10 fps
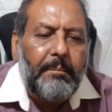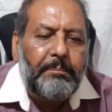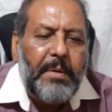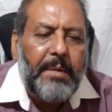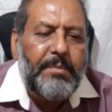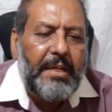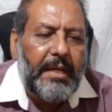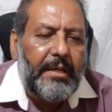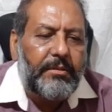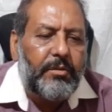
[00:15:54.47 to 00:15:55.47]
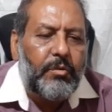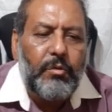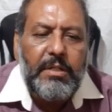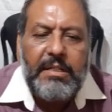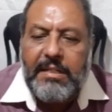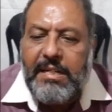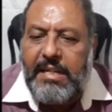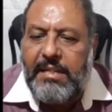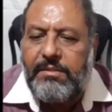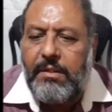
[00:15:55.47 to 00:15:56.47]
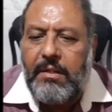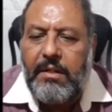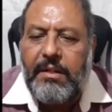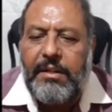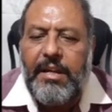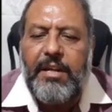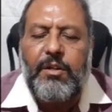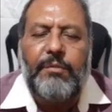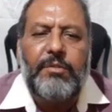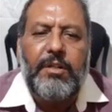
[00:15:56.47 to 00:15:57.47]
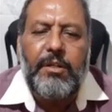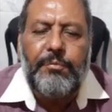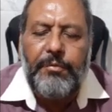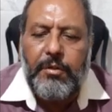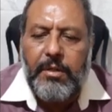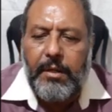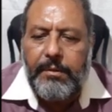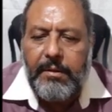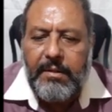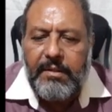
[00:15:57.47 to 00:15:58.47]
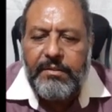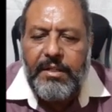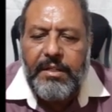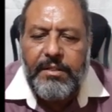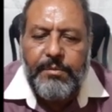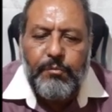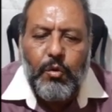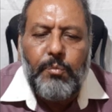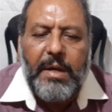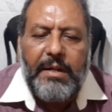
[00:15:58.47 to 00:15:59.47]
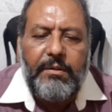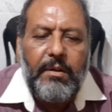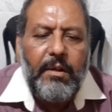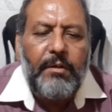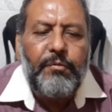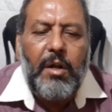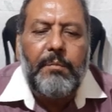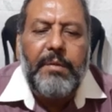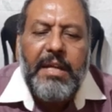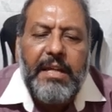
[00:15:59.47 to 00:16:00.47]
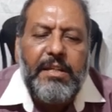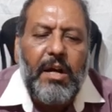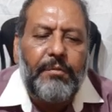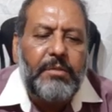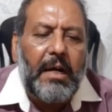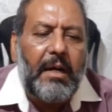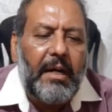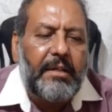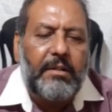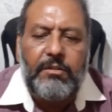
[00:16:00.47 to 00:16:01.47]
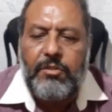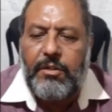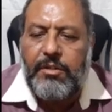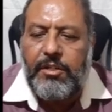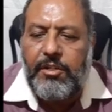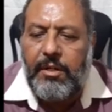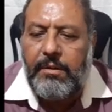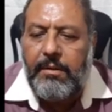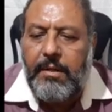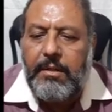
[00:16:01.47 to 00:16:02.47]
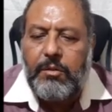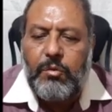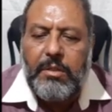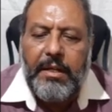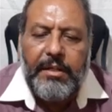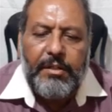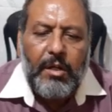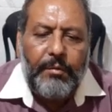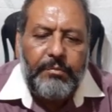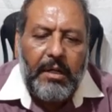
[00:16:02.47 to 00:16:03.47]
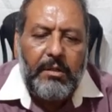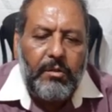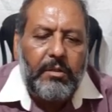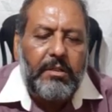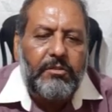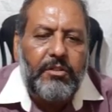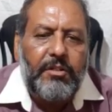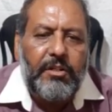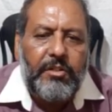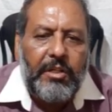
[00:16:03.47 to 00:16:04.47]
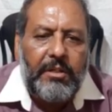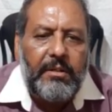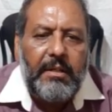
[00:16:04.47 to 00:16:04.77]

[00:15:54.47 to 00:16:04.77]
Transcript: permeates to increase rate of the diffusion. There is a movement from area of the higher concentration to the area of the lower concentration,